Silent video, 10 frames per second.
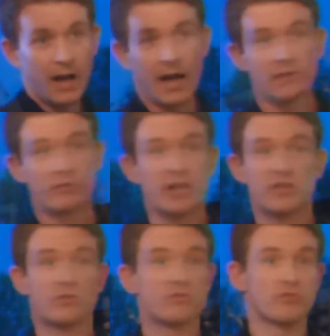And
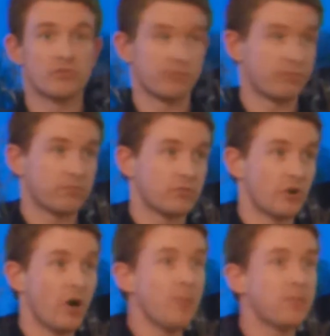Rachel's
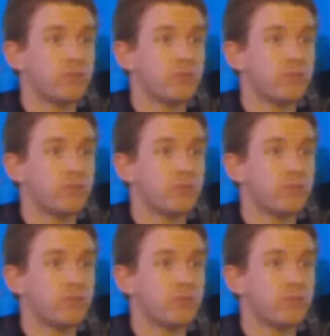job,